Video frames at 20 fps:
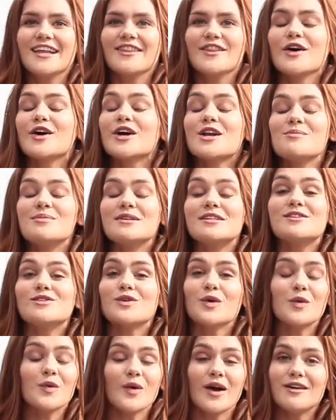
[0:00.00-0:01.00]
they're going to be
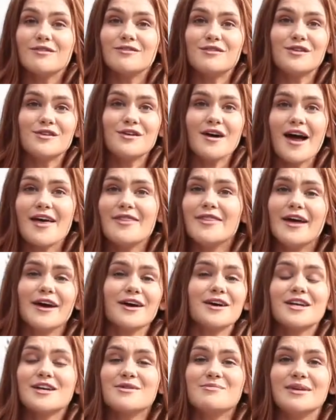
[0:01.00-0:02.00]
so grateful and
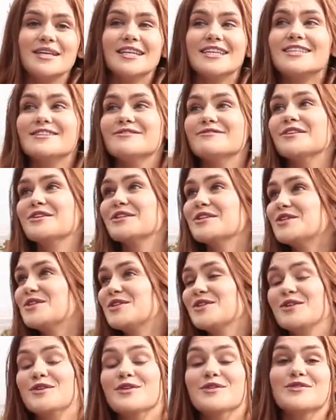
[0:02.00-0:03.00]
they're going to be devoted
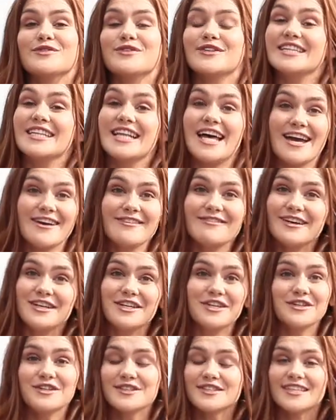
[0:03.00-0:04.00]
to you for life.
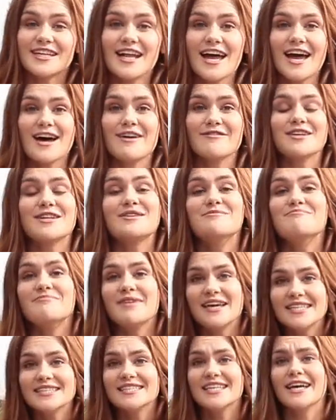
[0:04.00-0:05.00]
And you're just going to have an
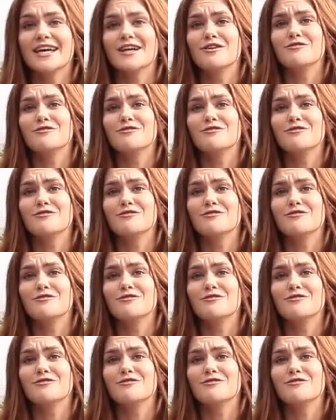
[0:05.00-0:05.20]
amazing,